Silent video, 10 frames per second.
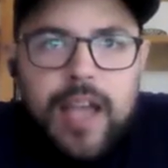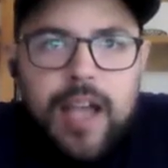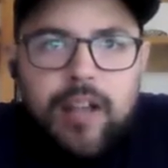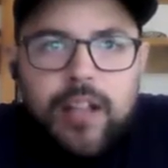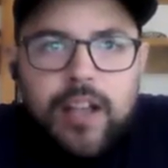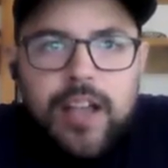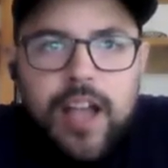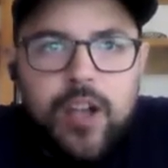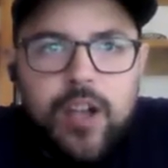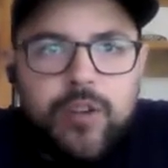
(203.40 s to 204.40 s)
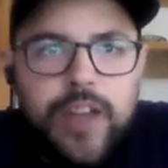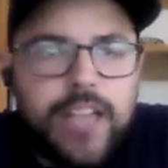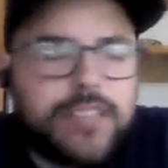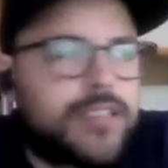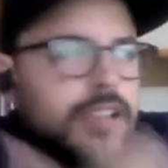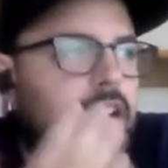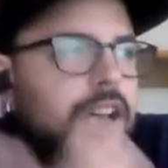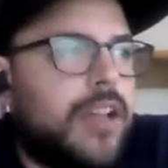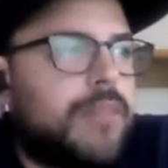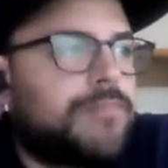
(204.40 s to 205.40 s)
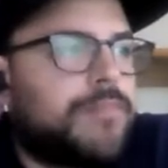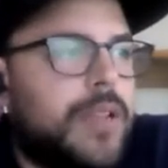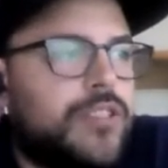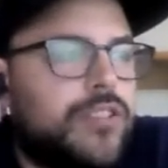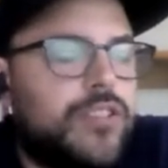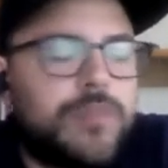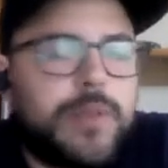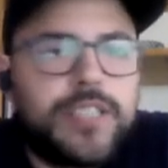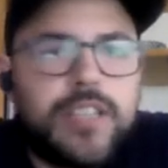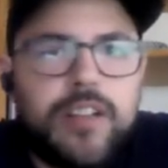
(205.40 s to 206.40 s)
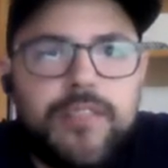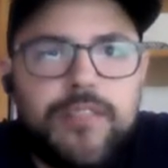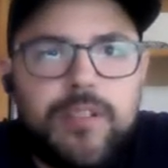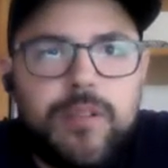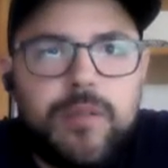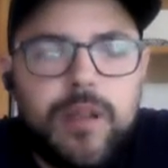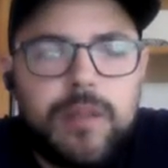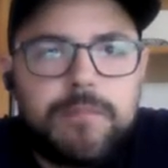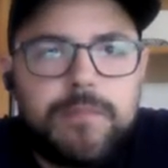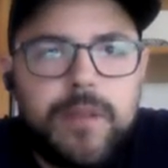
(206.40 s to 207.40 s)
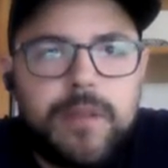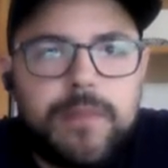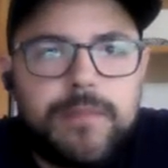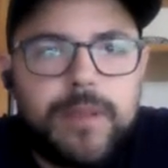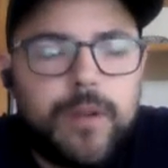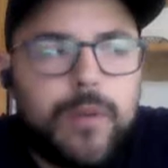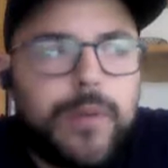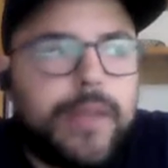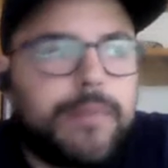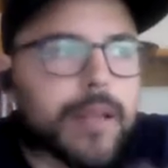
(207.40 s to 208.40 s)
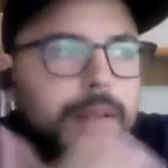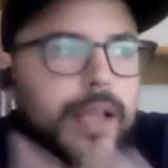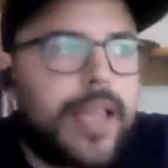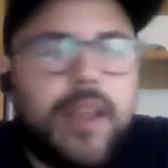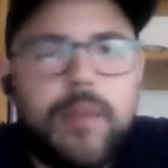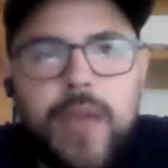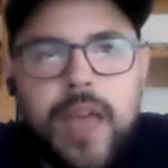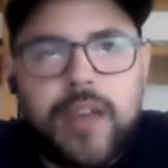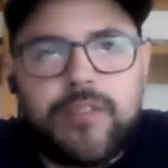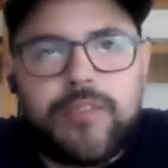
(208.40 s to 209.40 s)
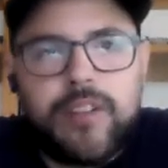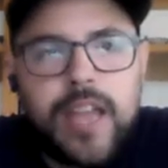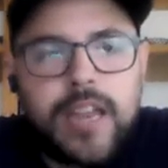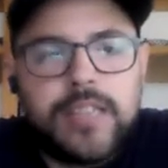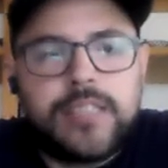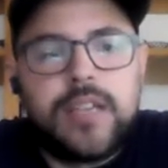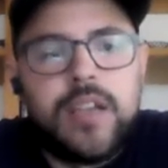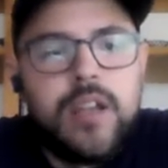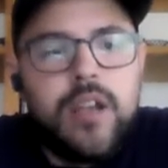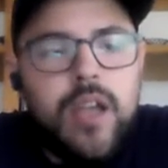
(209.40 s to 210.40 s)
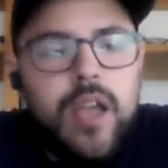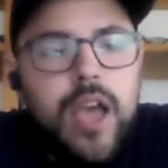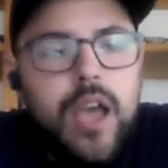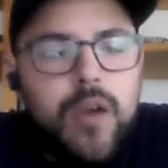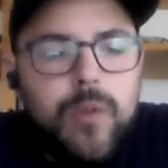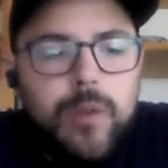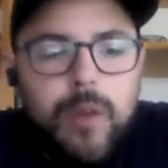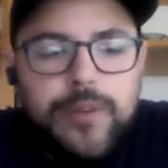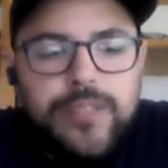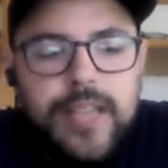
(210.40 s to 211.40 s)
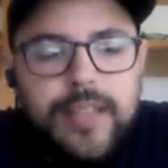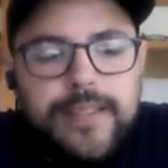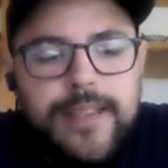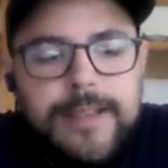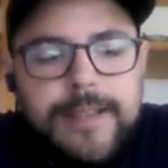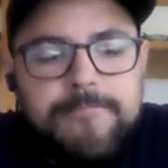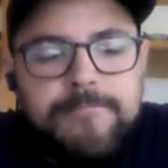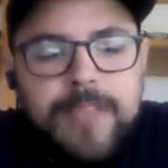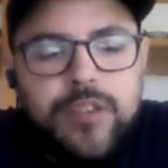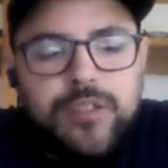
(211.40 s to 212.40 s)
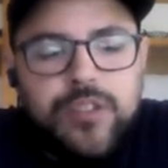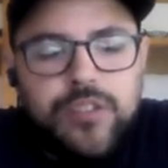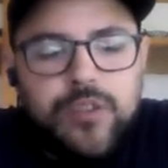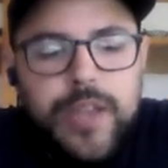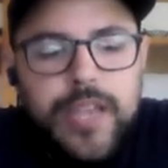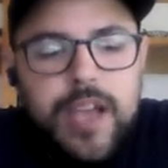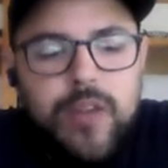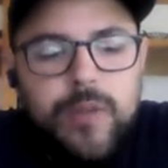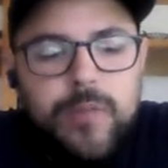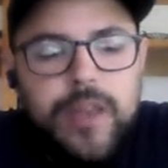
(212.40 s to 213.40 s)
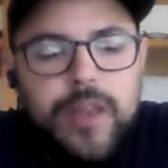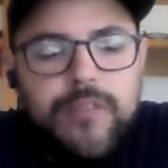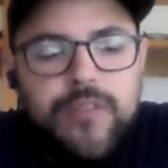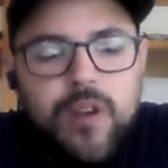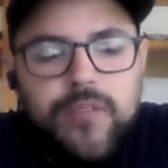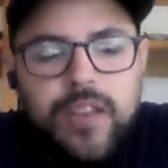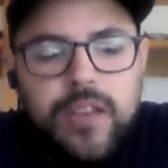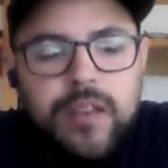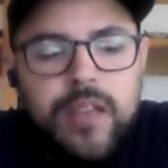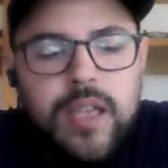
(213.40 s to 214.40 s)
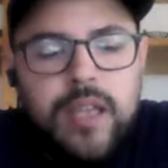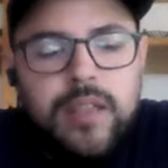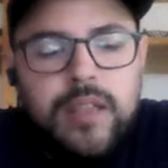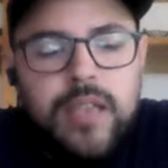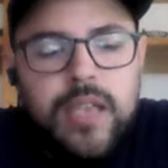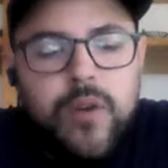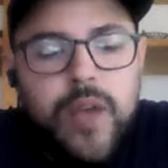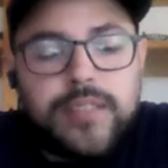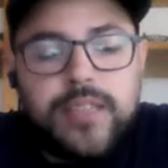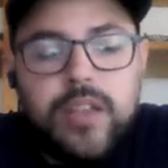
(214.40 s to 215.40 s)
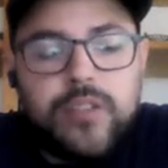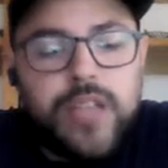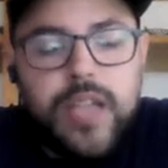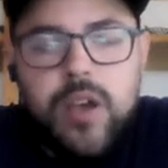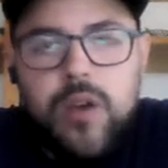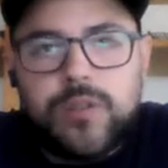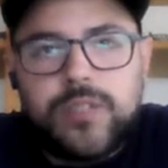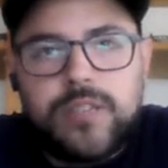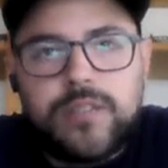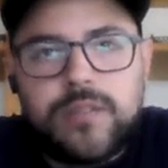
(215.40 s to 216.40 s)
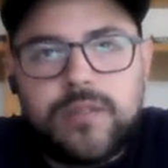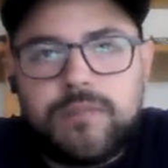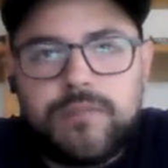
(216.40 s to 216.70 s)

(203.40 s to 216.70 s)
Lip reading: I'll go next. Introduce myself if you don't know me. Again, I'm Edgar Fernandez. We represent EOS Costa Rica, and we've been involved in EOS and EOS.io since